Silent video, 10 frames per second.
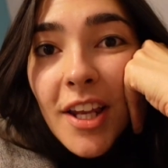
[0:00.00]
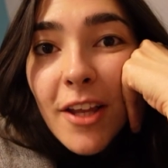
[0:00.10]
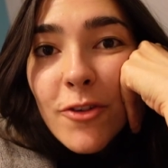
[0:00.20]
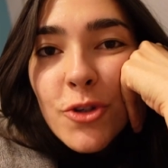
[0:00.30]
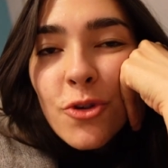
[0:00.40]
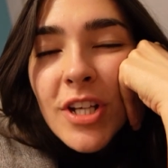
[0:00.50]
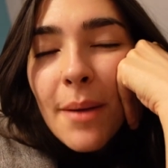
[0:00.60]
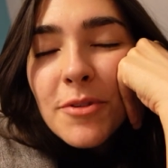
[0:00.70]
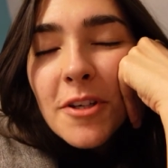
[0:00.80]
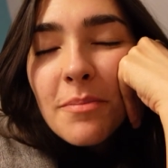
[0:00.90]
Another short
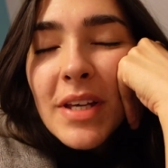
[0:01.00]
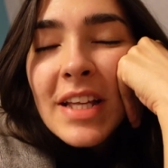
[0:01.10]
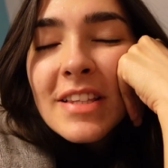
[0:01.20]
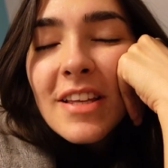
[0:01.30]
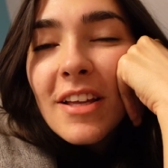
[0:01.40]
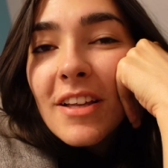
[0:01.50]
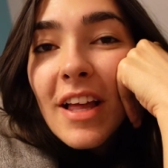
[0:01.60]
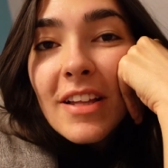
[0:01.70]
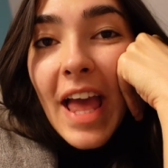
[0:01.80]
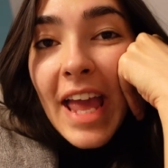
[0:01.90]
chapter means
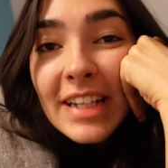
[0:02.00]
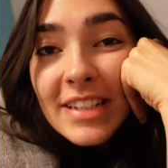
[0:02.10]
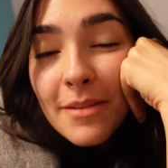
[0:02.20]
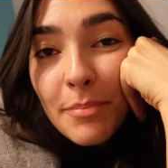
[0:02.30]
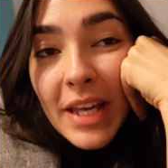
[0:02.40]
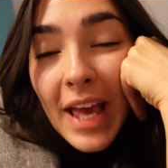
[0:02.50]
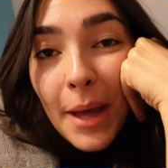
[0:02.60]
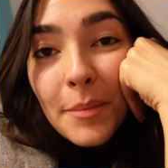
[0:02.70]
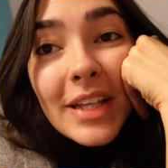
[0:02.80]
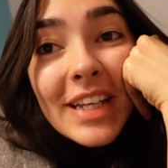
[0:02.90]
8
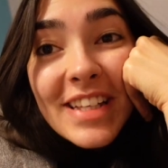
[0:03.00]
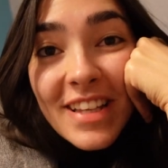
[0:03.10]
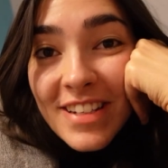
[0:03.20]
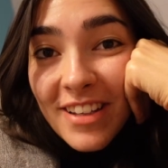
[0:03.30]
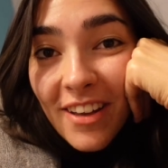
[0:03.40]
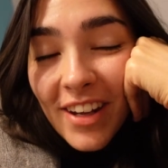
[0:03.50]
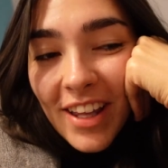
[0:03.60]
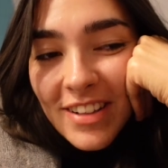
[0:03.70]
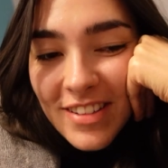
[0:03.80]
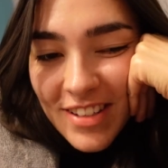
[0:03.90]
p.m. is done
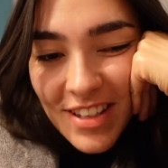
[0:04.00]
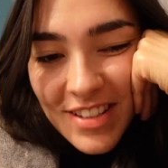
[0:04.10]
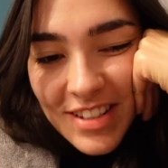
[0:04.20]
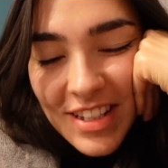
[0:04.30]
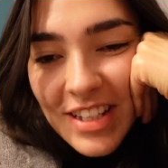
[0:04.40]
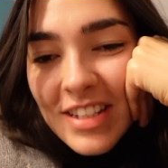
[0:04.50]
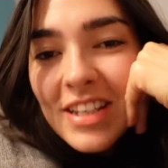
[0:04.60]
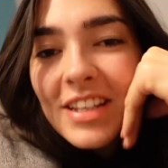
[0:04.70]
and dusted